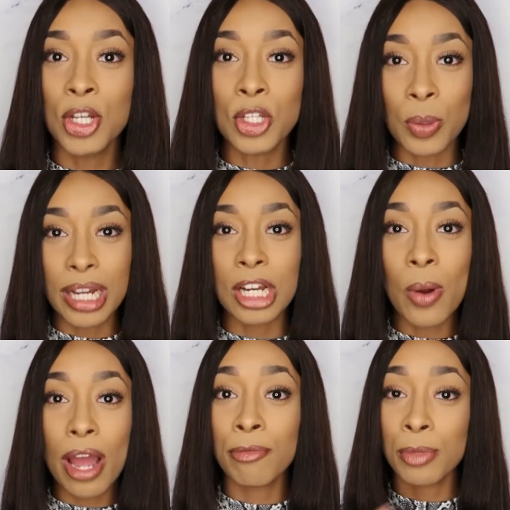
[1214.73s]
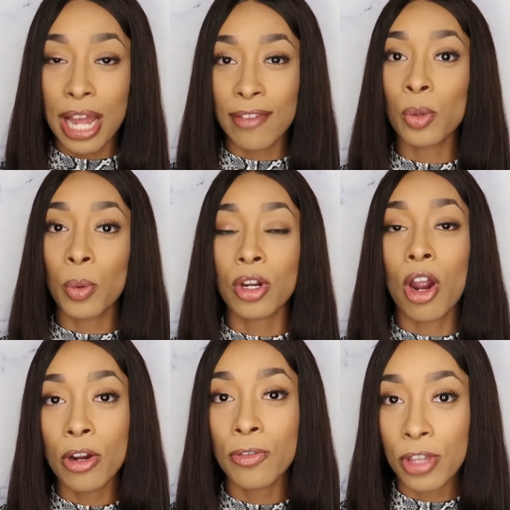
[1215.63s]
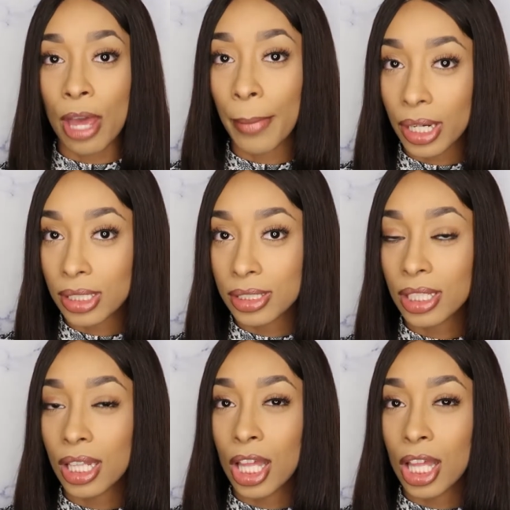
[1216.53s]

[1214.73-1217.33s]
So we know how we have to work hard for that money.